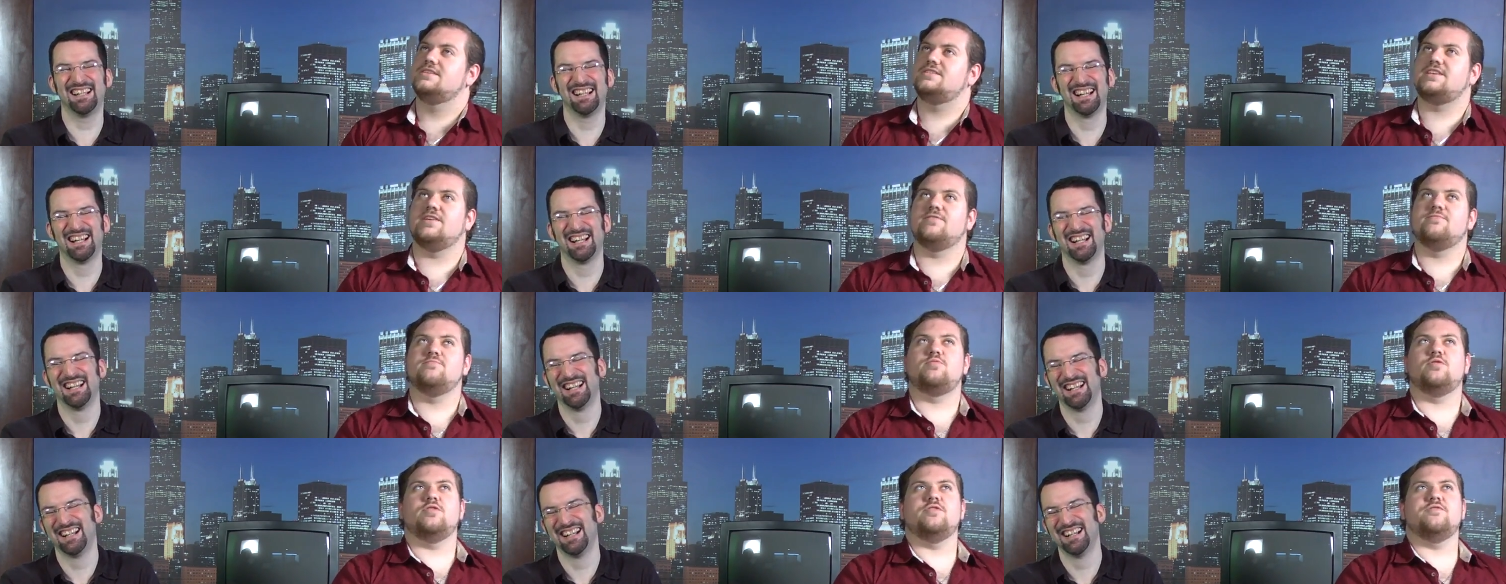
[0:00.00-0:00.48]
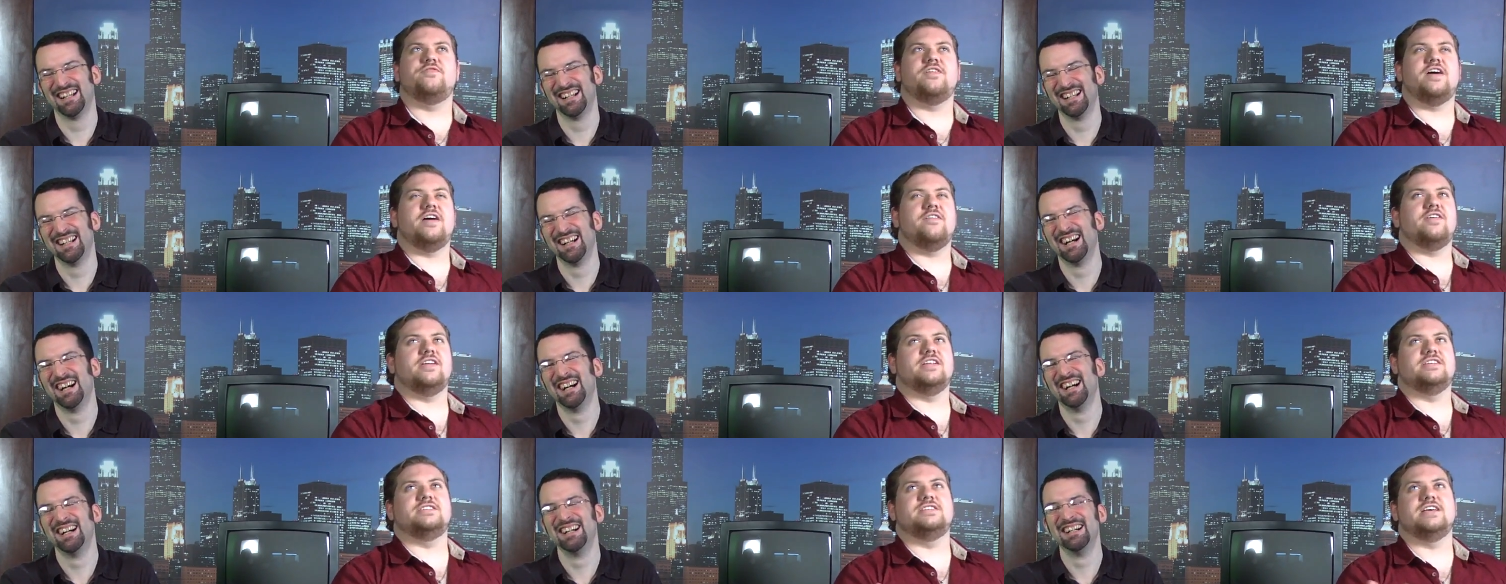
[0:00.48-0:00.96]
Speaker 1: 7.5
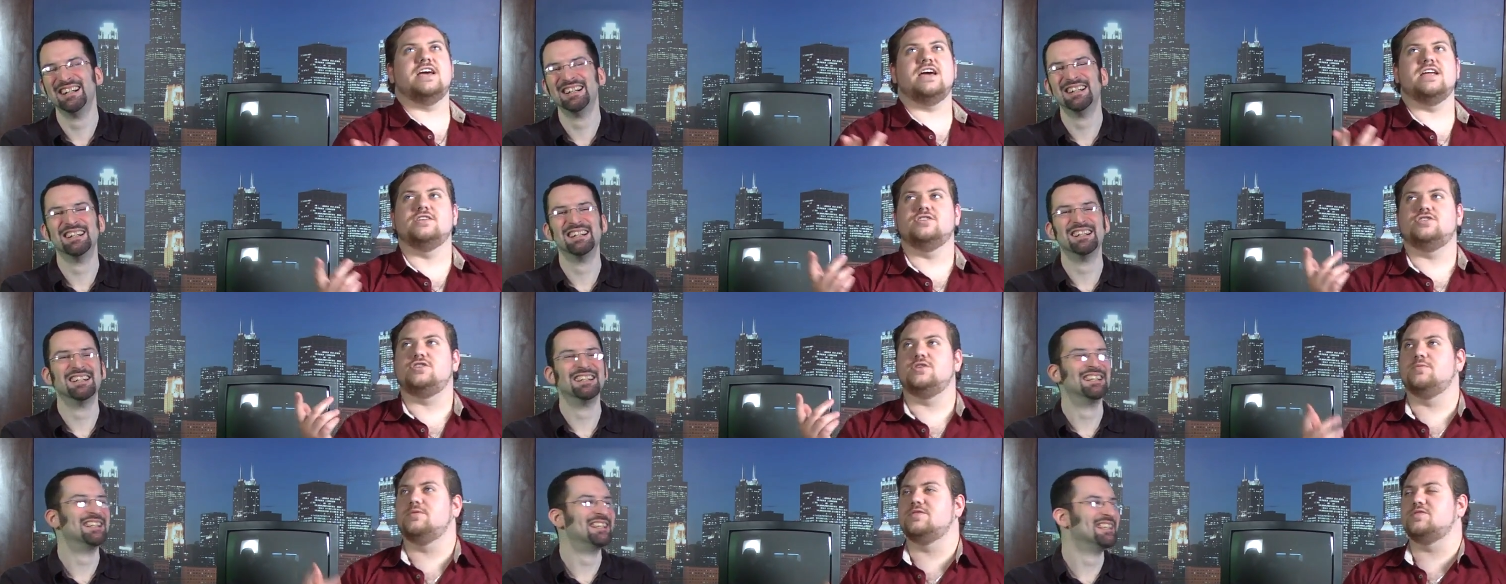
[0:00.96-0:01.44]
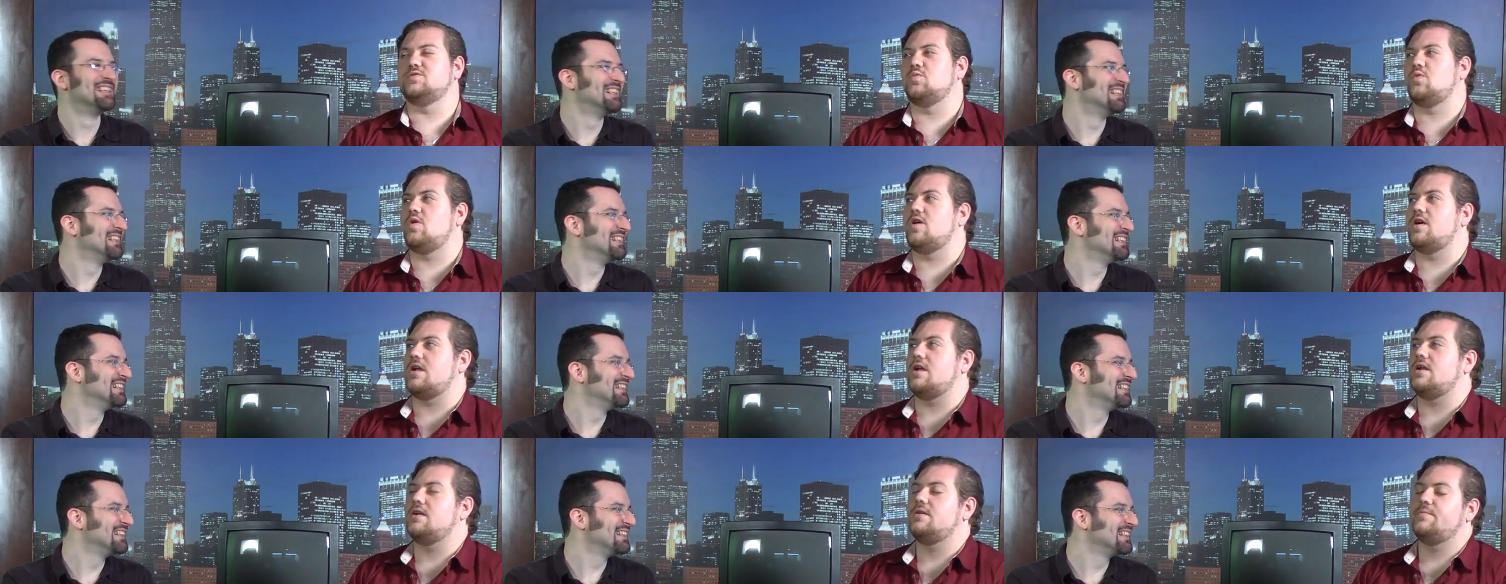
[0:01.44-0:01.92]
out of 10, too much
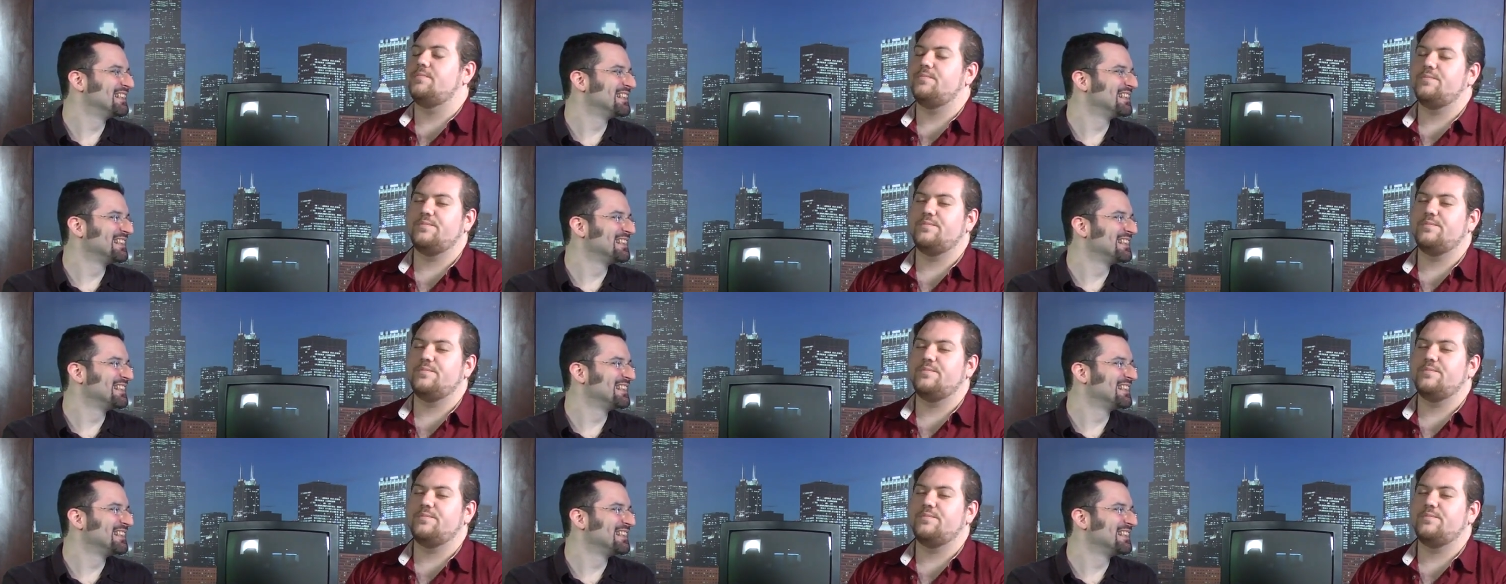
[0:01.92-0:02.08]
water.